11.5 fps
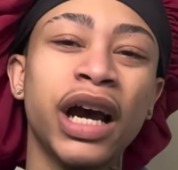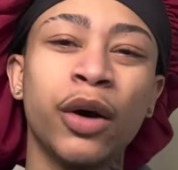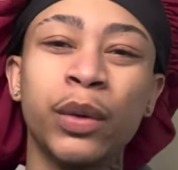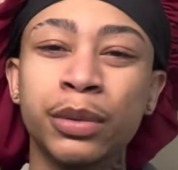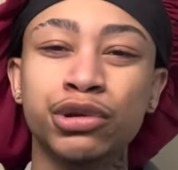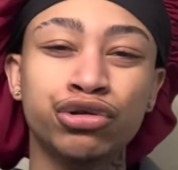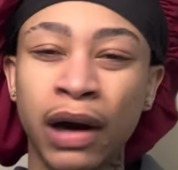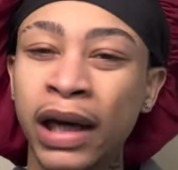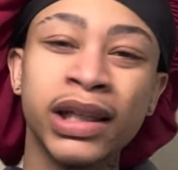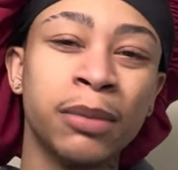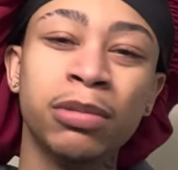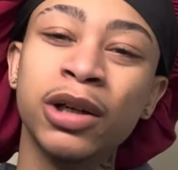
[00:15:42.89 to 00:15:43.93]
It will dry
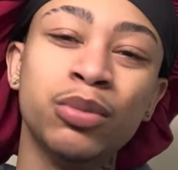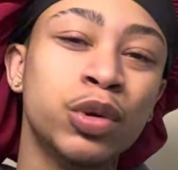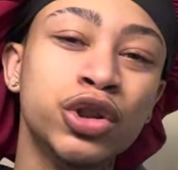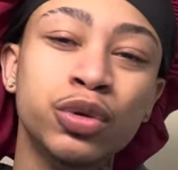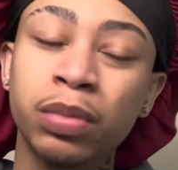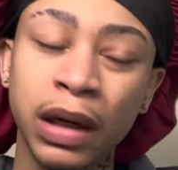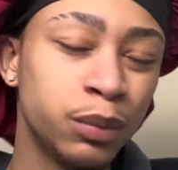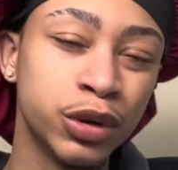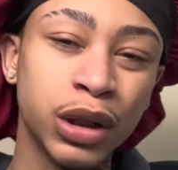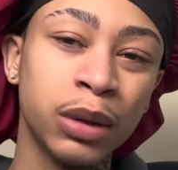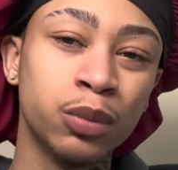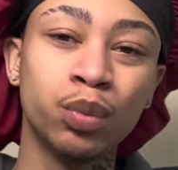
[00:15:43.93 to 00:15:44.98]
up. Like, what you
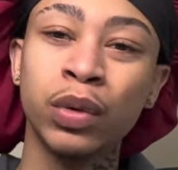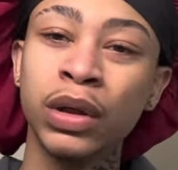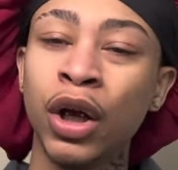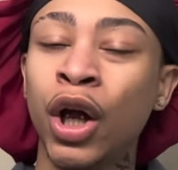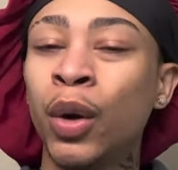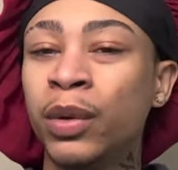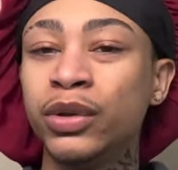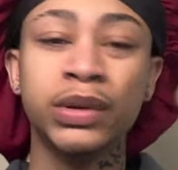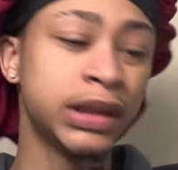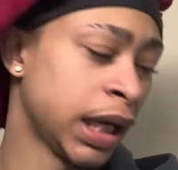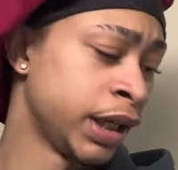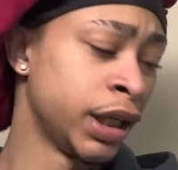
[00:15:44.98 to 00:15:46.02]
like? What, what are you
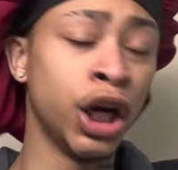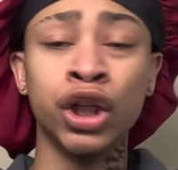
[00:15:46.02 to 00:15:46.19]
saying?